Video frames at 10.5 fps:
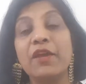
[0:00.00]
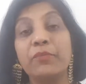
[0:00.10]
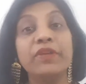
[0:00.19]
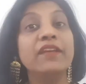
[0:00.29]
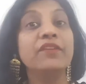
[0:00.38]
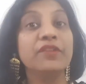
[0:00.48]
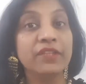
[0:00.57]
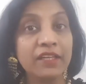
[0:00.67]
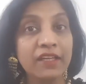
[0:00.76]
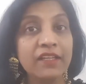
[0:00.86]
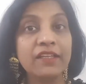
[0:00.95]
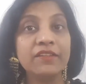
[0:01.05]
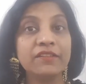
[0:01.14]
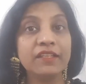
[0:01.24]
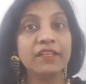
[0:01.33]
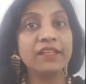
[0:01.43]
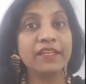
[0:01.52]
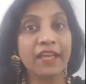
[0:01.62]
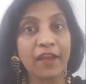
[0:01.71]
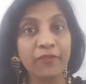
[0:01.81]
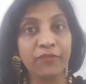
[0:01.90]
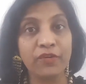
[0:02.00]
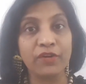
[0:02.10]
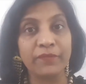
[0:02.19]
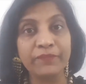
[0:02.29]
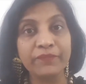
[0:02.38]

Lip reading: be really careful.